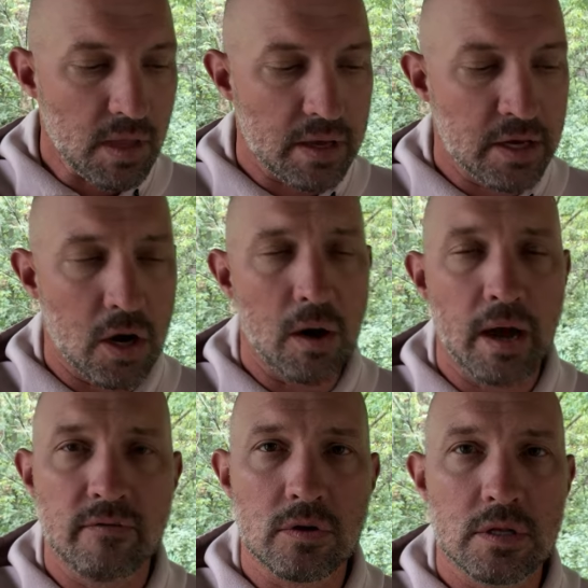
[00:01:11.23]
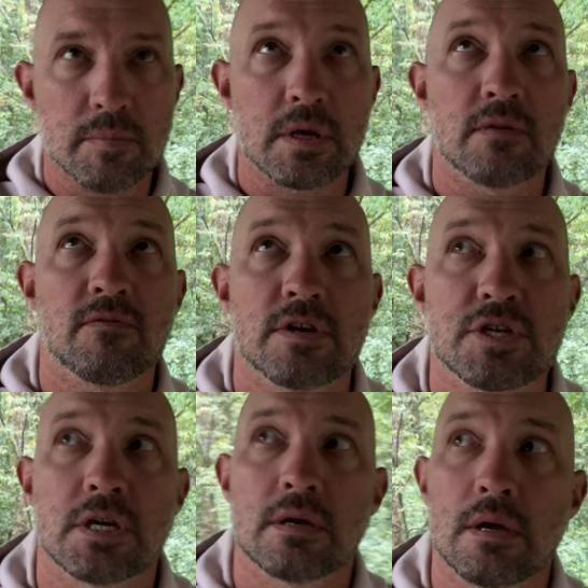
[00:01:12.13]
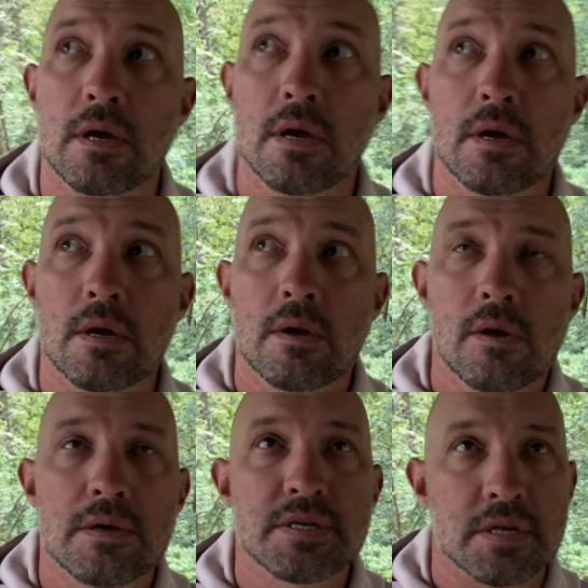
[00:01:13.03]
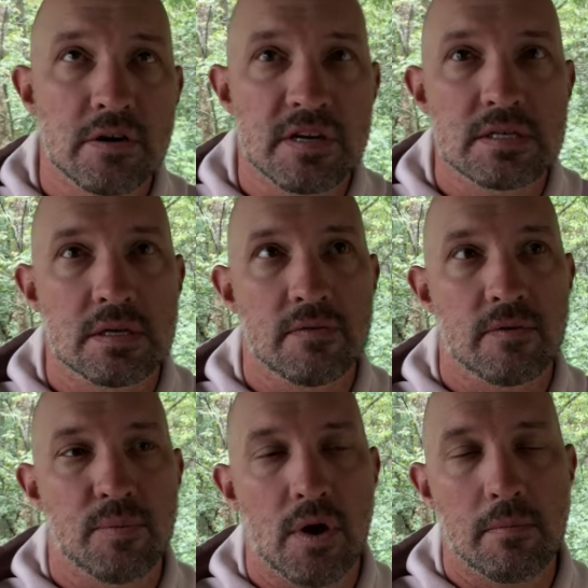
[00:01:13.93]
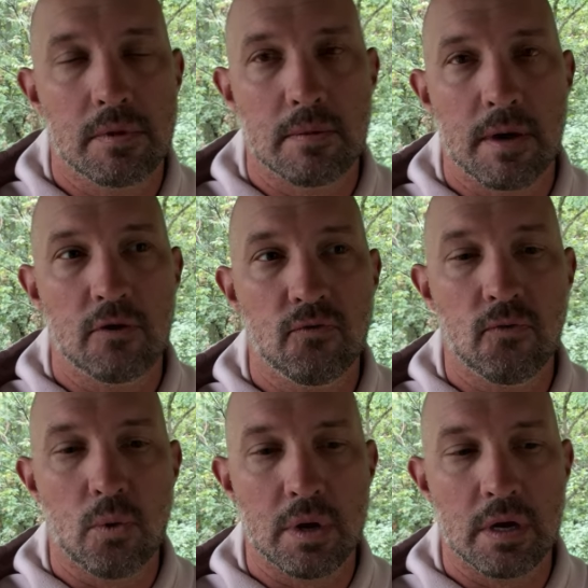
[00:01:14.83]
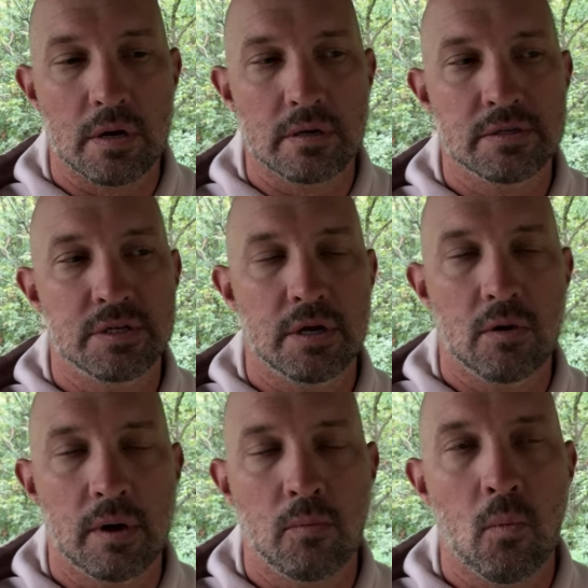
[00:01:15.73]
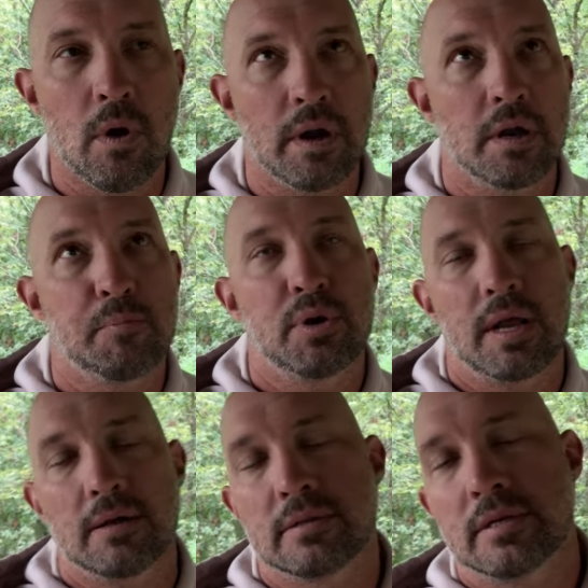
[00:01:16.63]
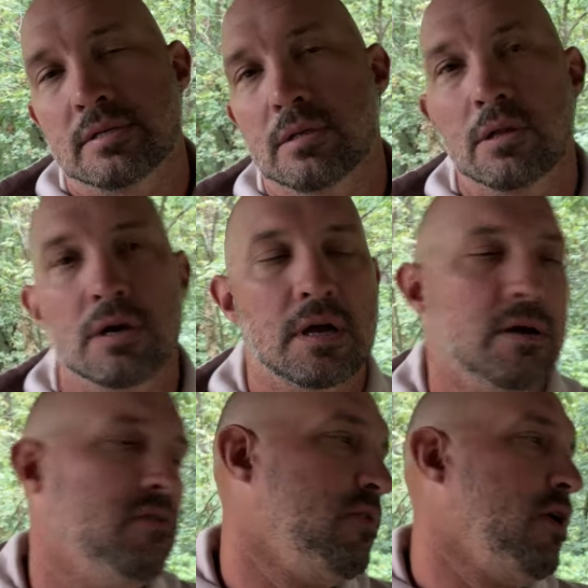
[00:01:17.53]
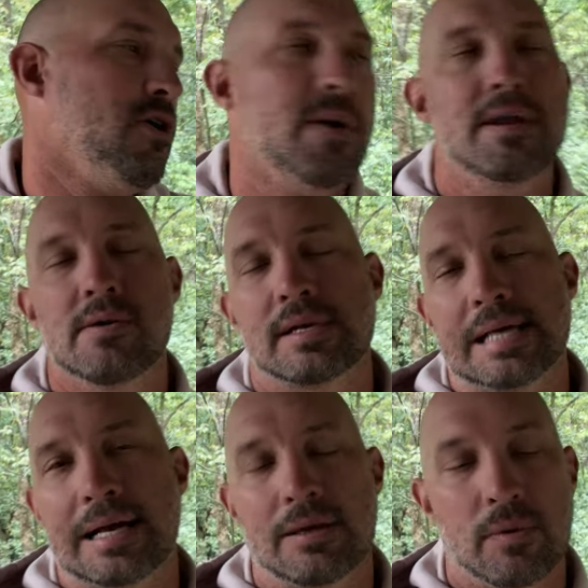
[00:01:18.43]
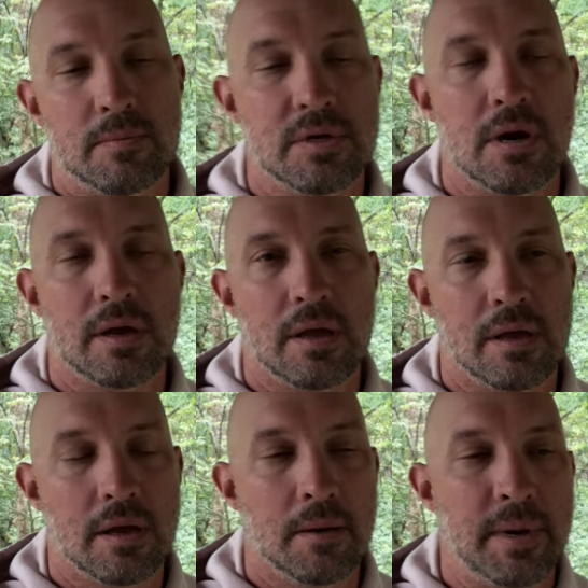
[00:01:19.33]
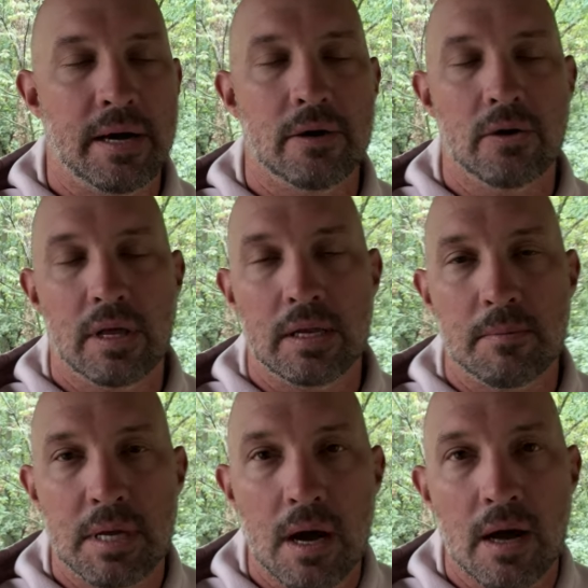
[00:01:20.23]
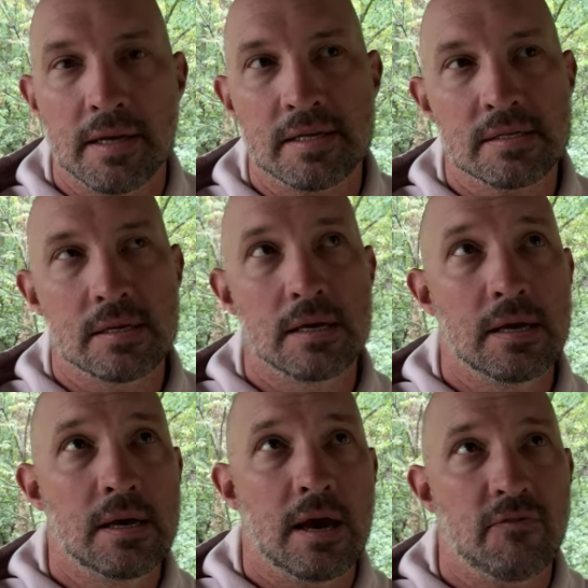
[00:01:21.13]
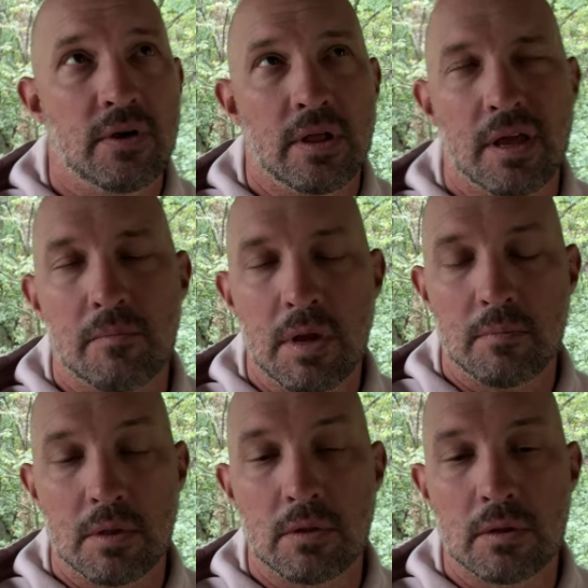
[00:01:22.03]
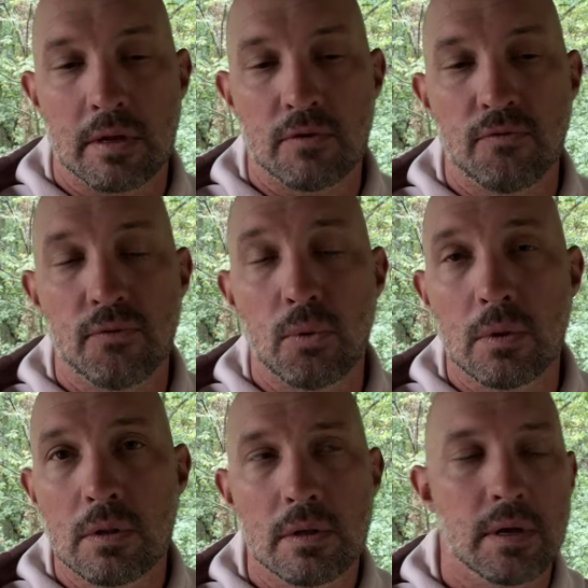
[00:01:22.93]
you know, I've only been fishing seriously for probably about 4 years. You know, I wanted to put out this look of, oh, I know exactly what I'm talking about. And to be honest, I felt like it made me look like a fool.